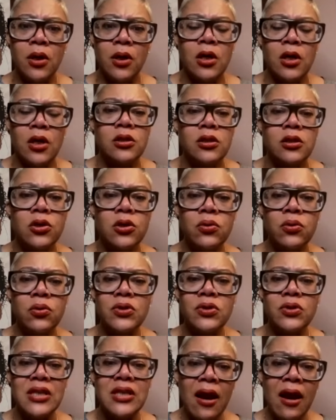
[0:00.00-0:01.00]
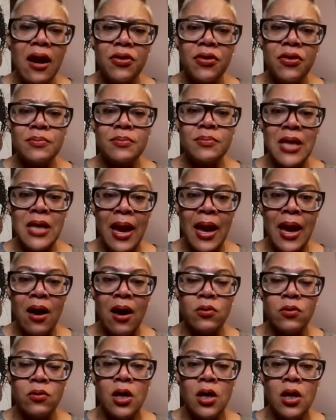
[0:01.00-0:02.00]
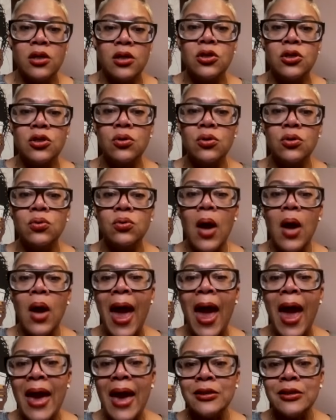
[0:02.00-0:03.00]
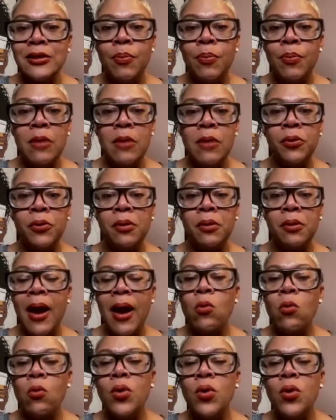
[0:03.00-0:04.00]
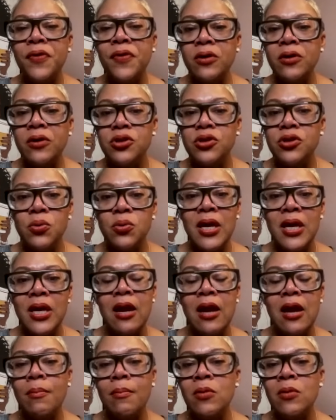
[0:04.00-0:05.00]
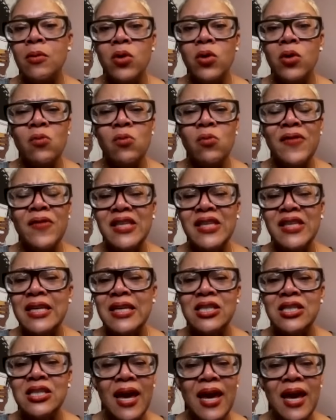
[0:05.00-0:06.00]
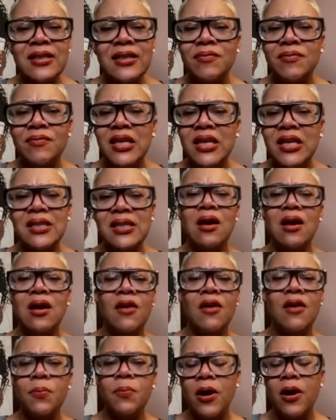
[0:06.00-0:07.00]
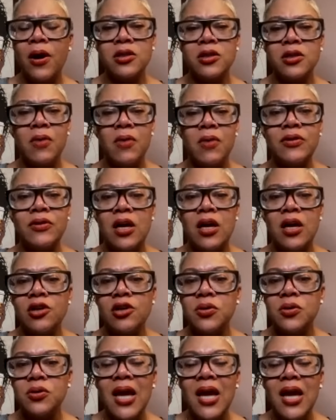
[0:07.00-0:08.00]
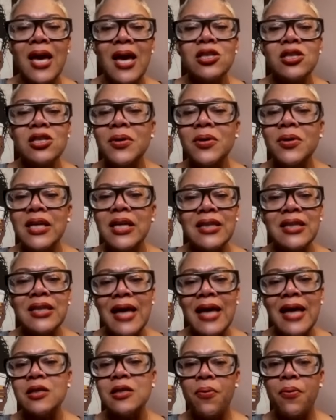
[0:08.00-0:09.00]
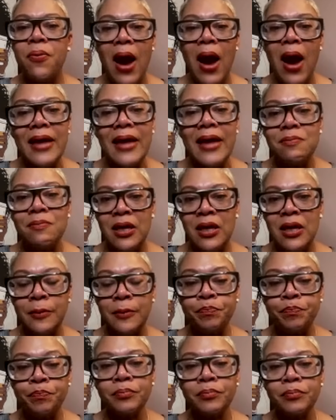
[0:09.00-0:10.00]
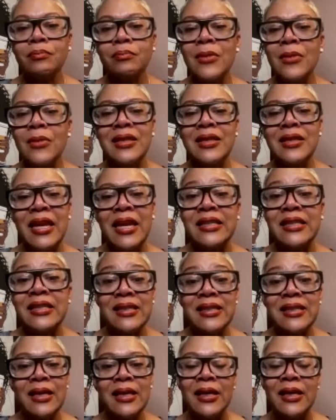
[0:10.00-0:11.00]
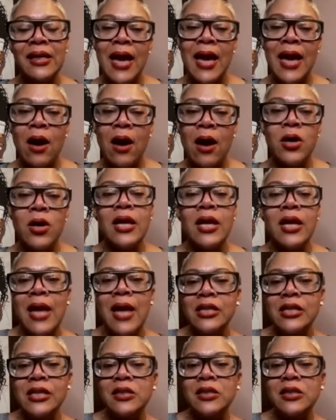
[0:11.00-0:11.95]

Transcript: to stare them down, to ask people about what they're doing here. I mean, and we've seen shades of this in other parts around the country. So it does not surprise me that he's singling out not just